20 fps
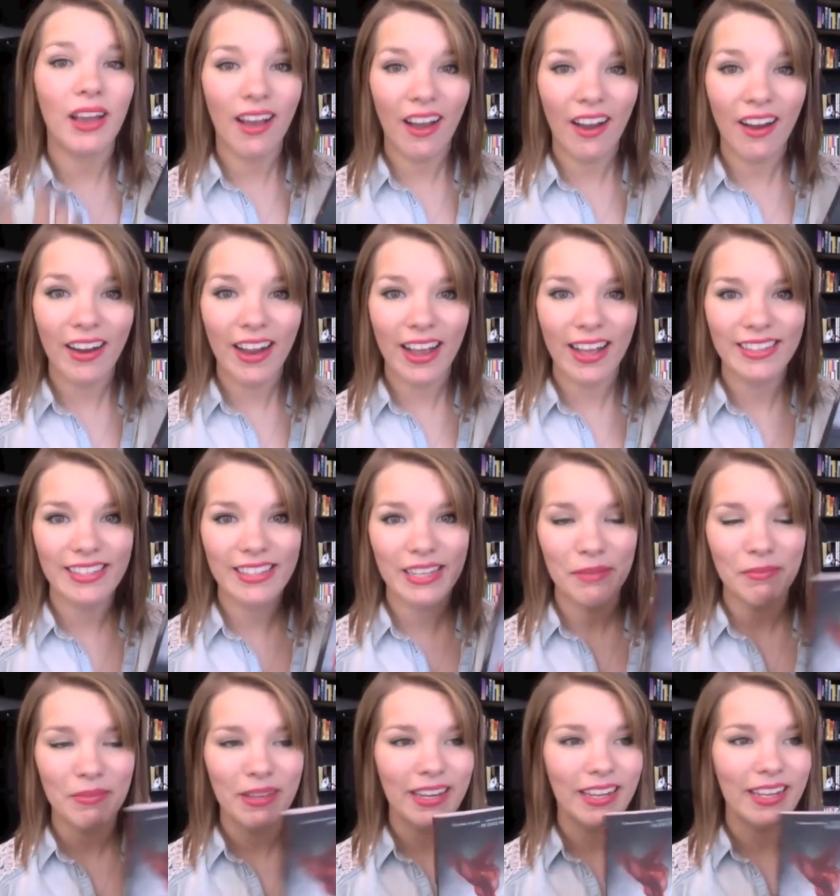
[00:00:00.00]
R ends
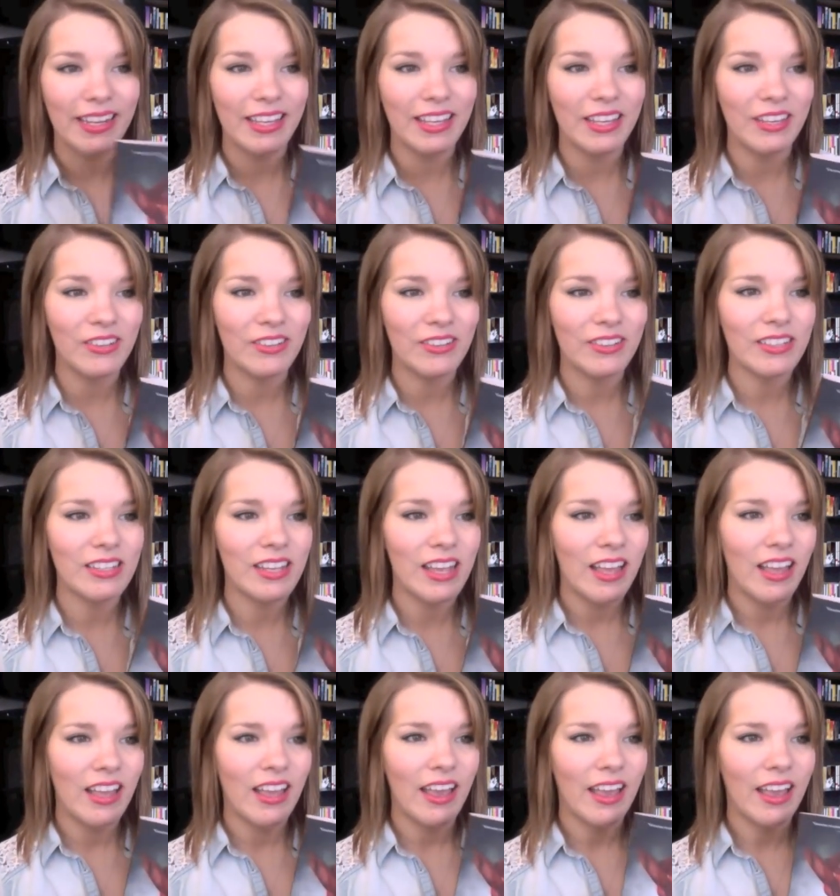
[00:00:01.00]
up getting healed
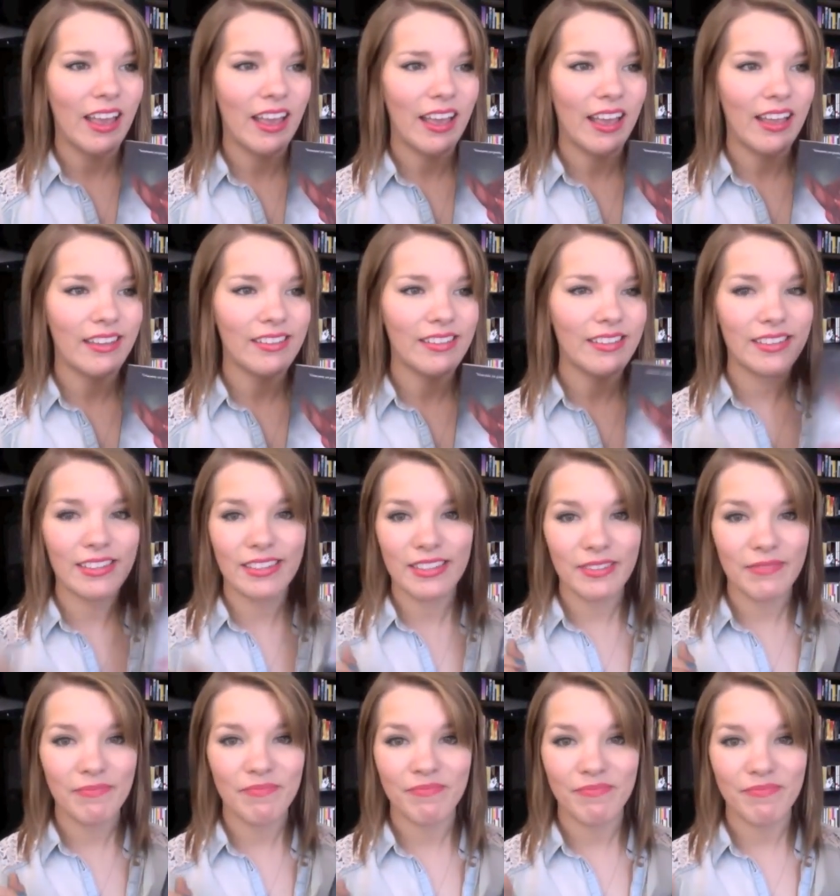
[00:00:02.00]
and
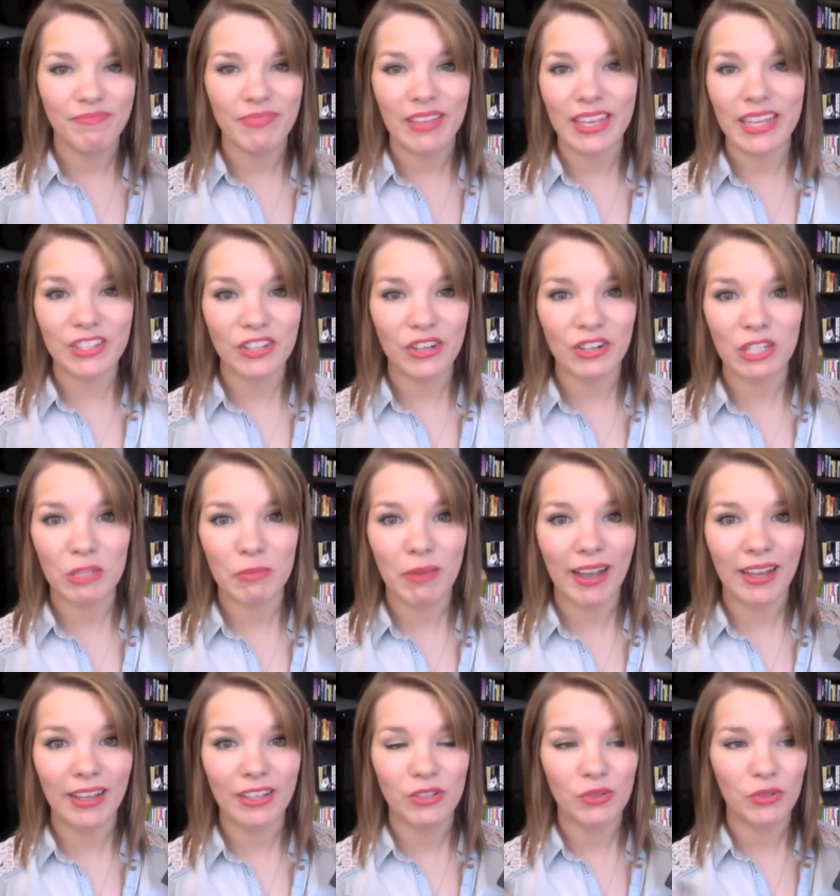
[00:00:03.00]
he turns
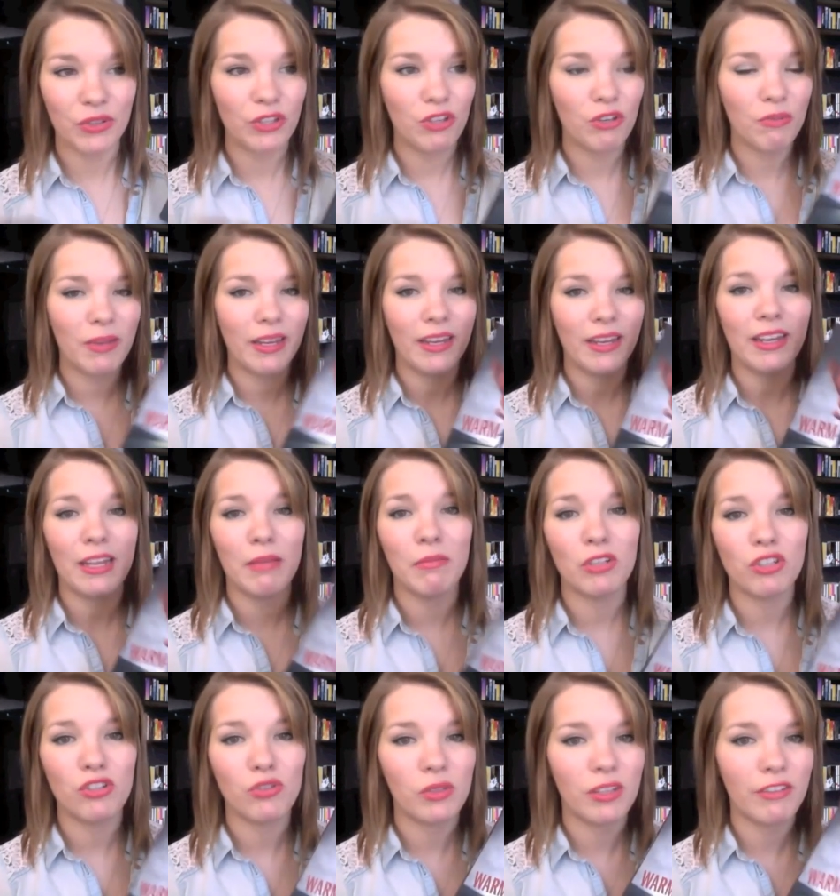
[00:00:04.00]
back into a human and him
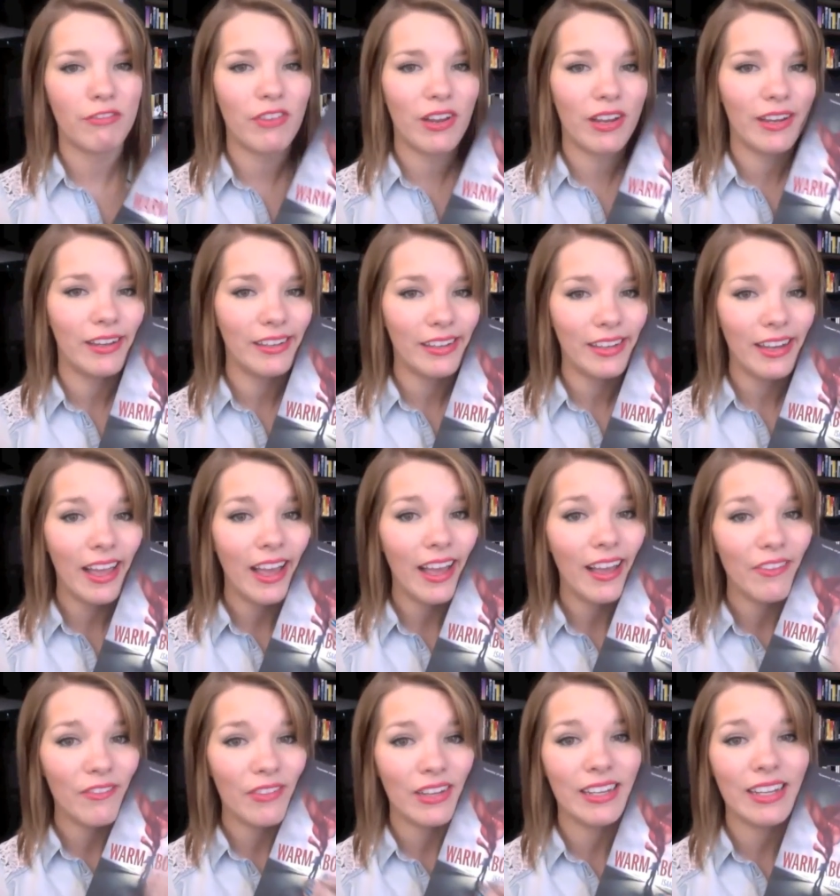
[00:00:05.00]
and Julie fall in
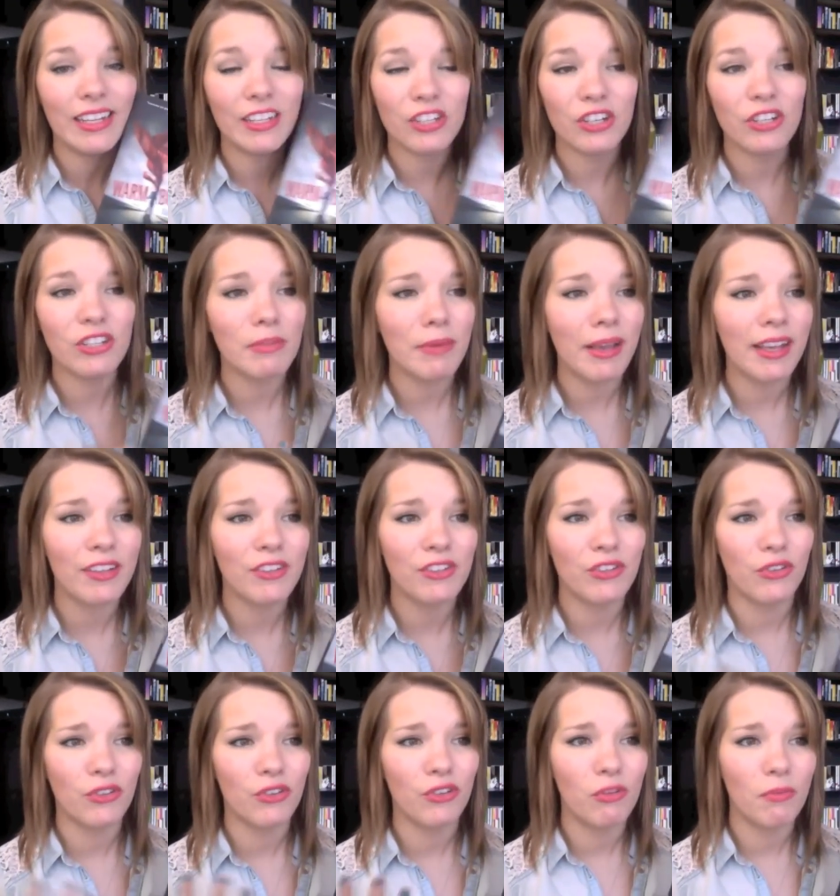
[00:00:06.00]
love and he turns back
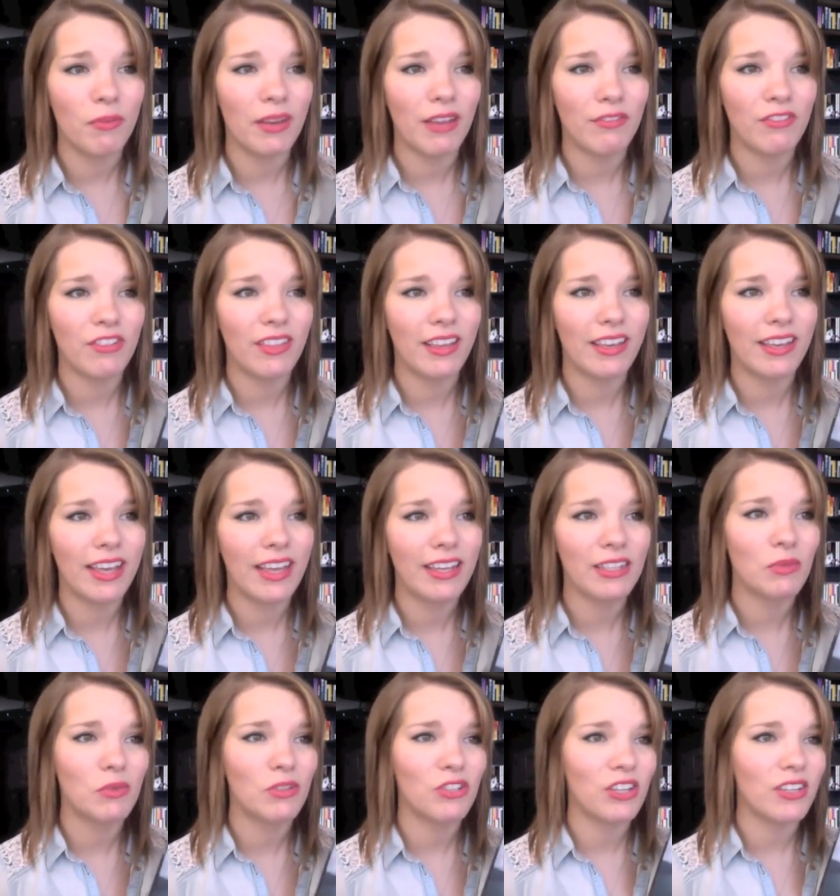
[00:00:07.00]
into a human after they
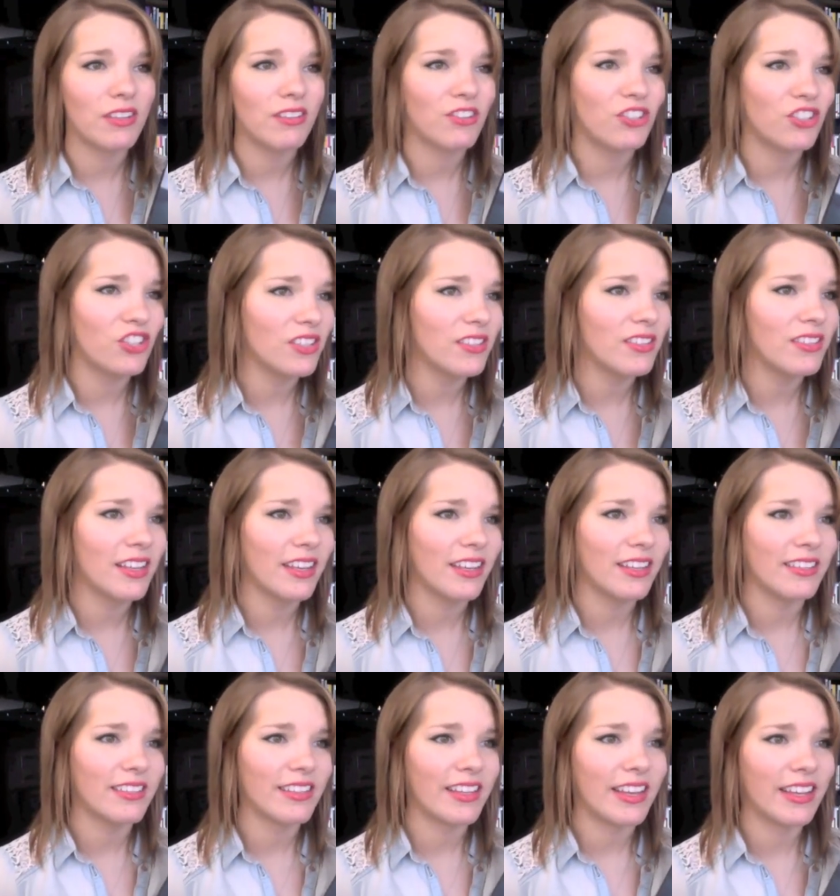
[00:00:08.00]
kiss, which I just think
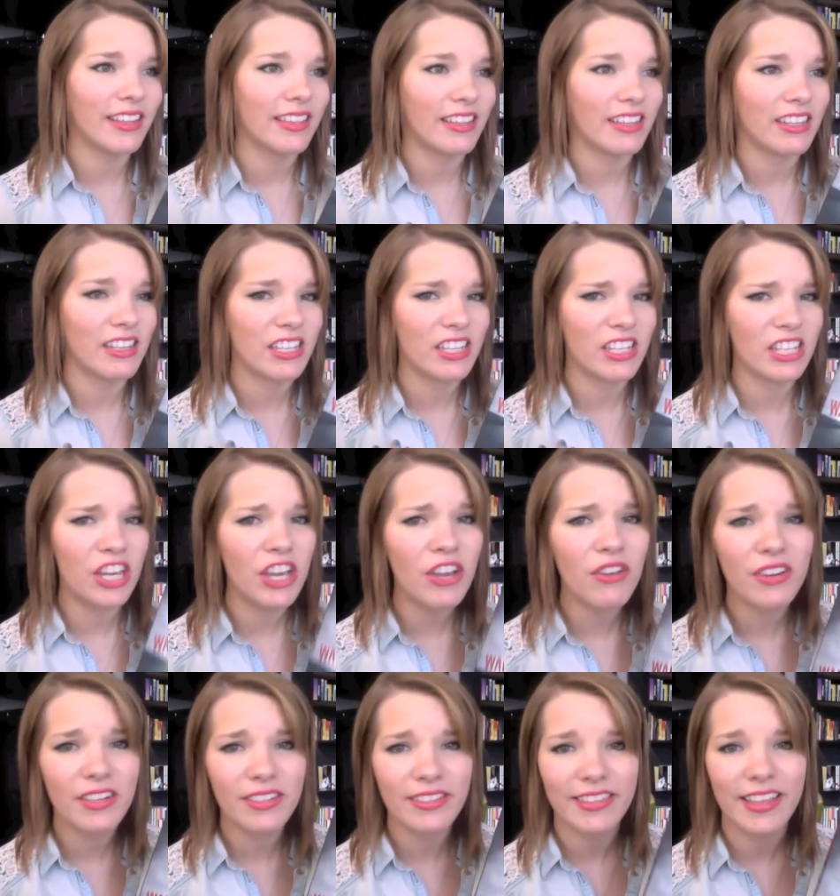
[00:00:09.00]
is like the
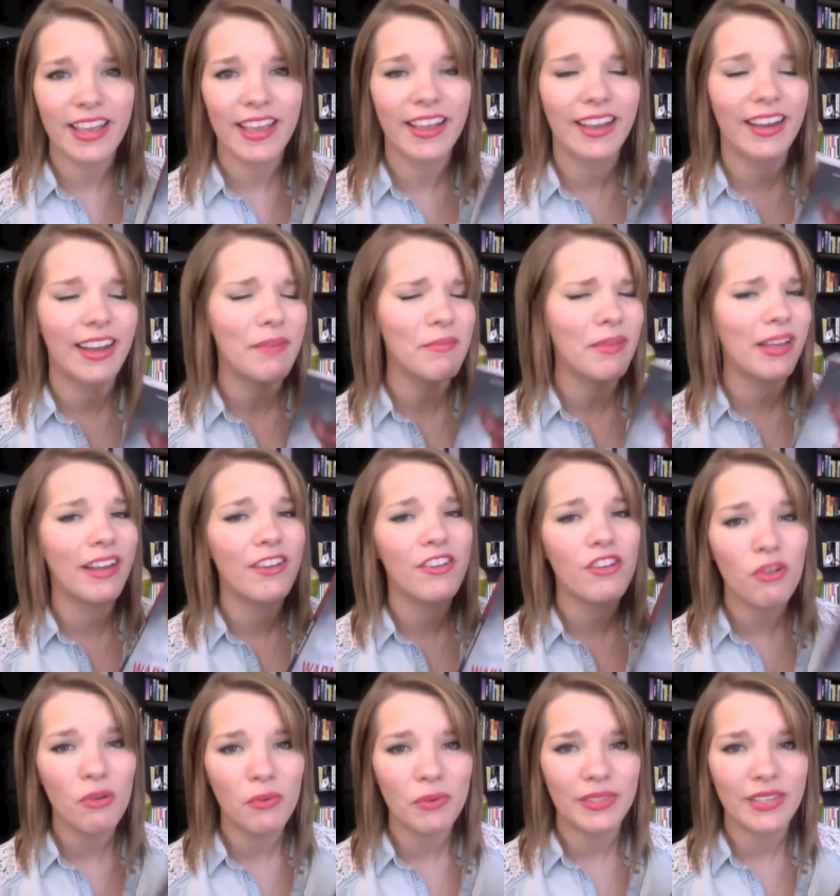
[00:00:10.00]
cutest thing. And I mean, I
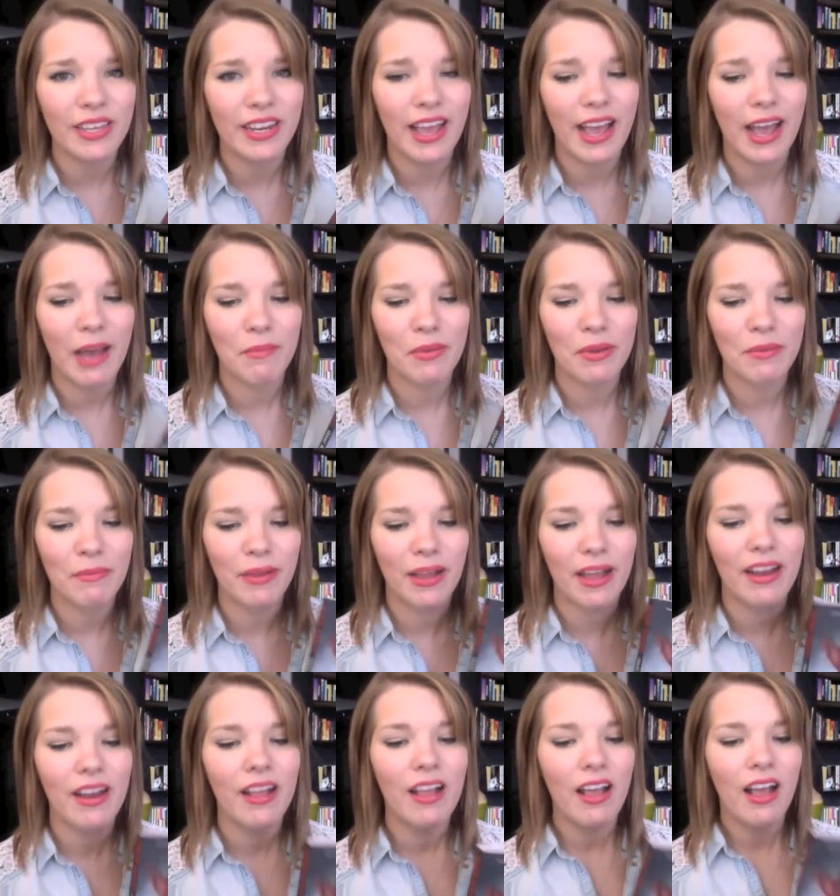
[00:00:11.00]
knew it was going to happen,
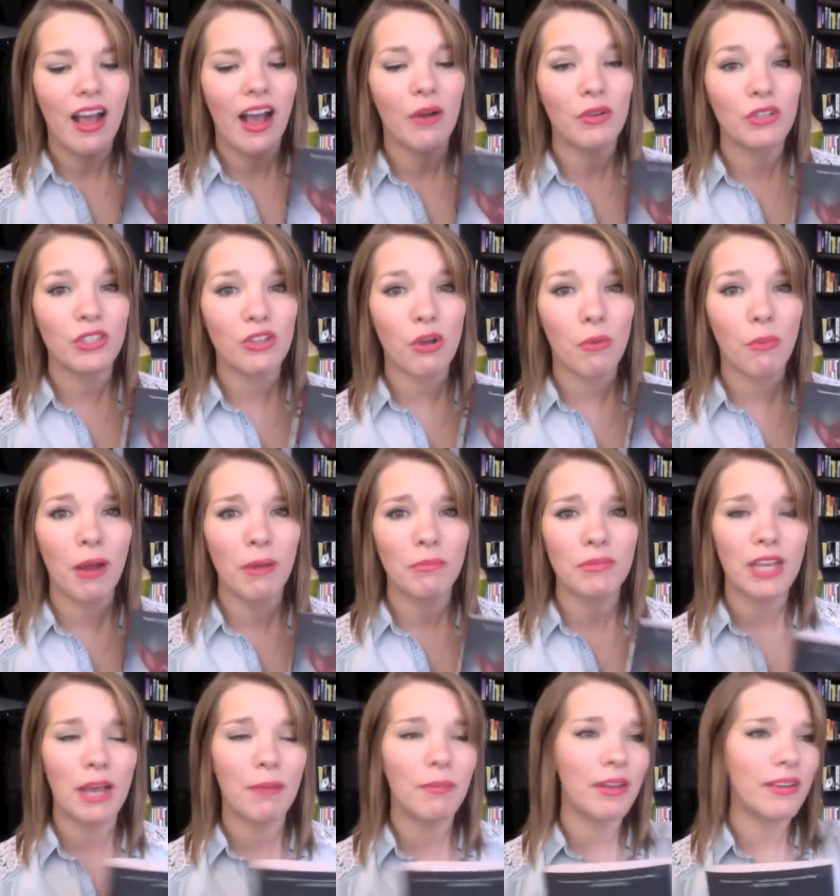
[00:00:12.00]
but I was so
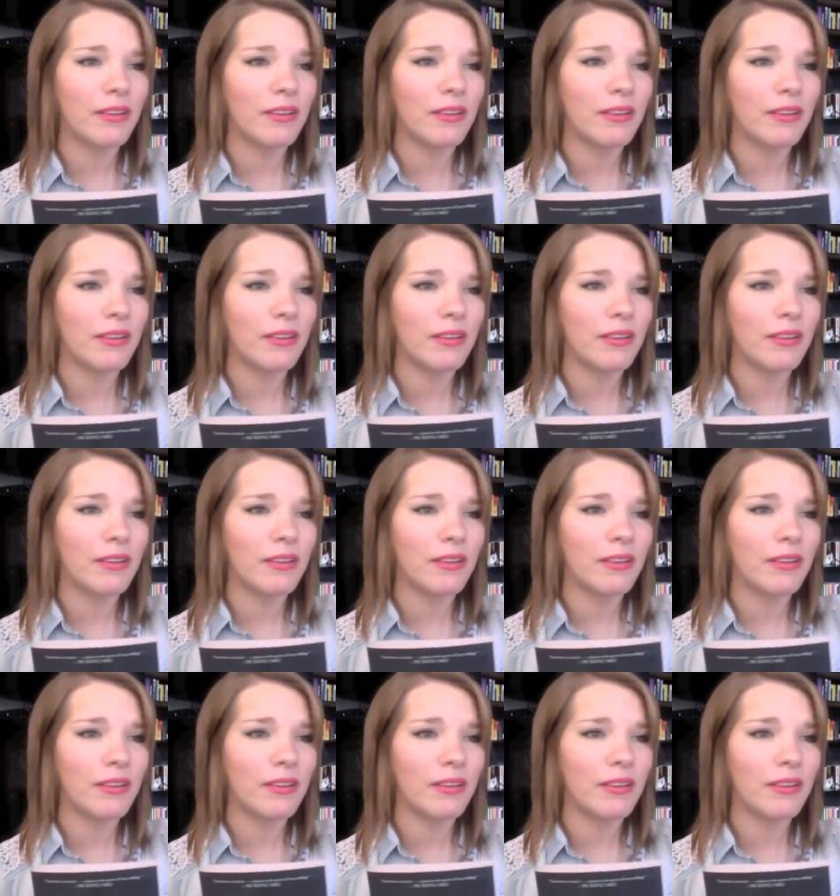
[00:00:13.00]
pumped up.